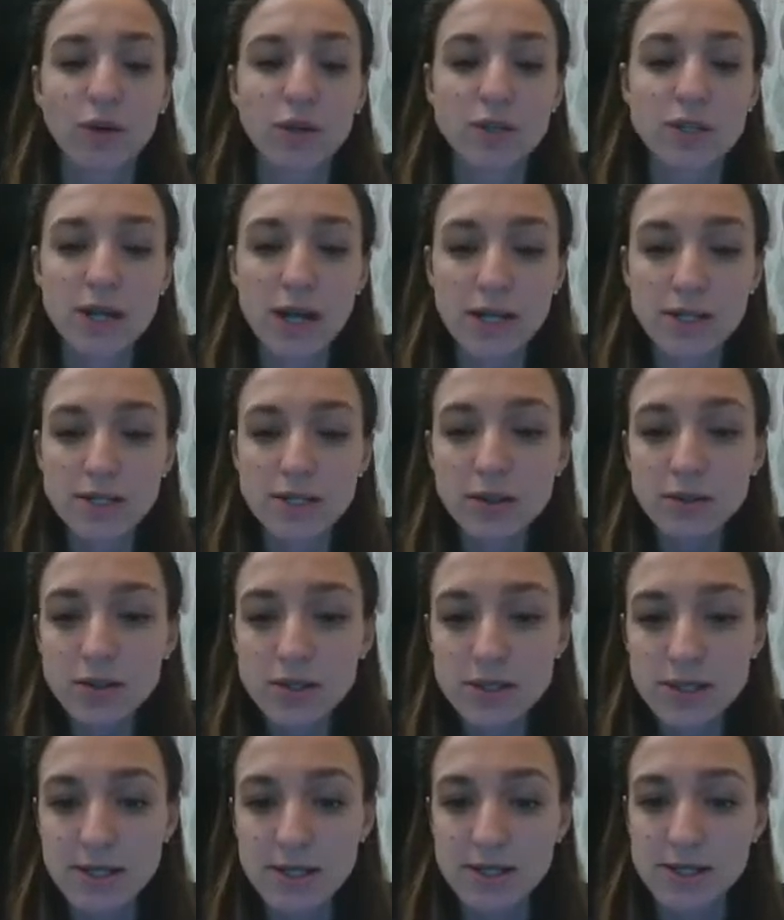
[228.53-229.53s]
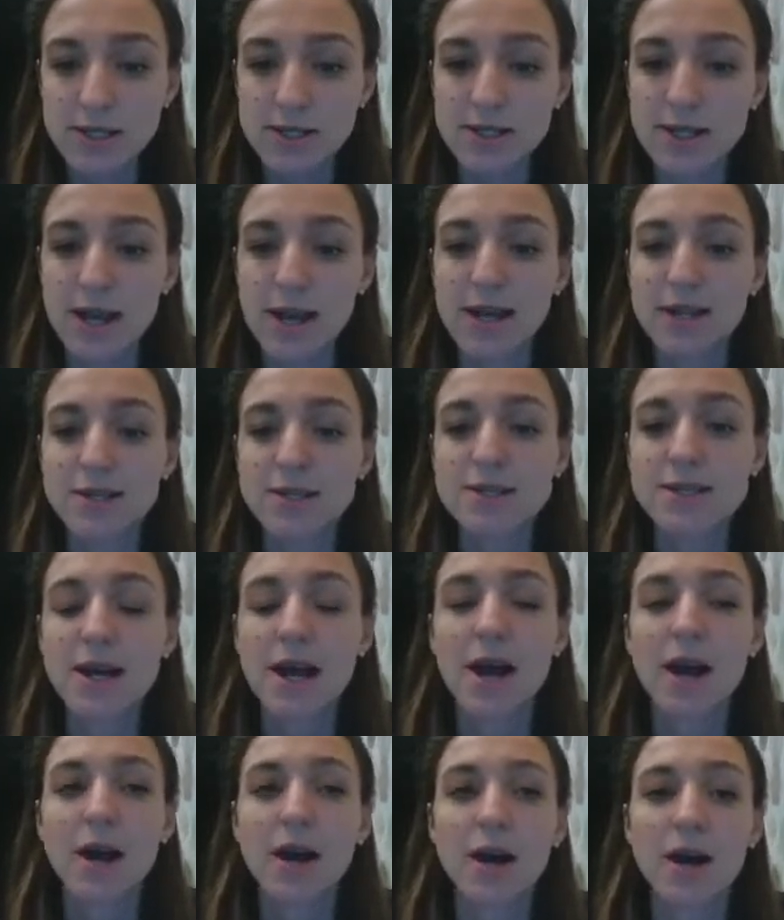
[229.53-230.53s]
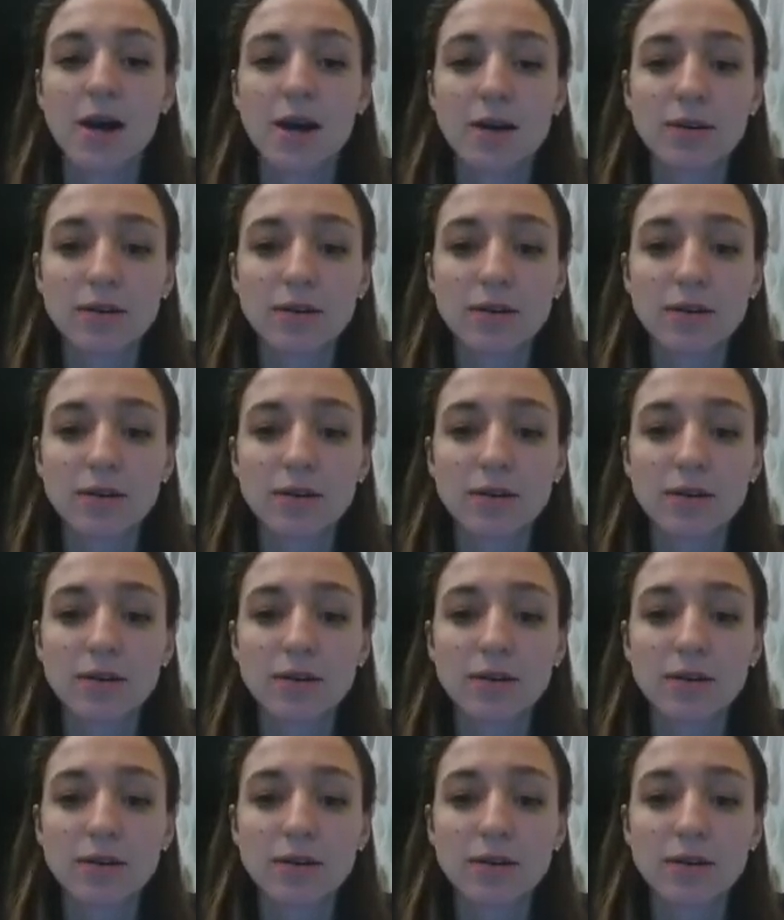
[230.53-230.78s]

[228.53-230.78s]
dental disease diseases and uh,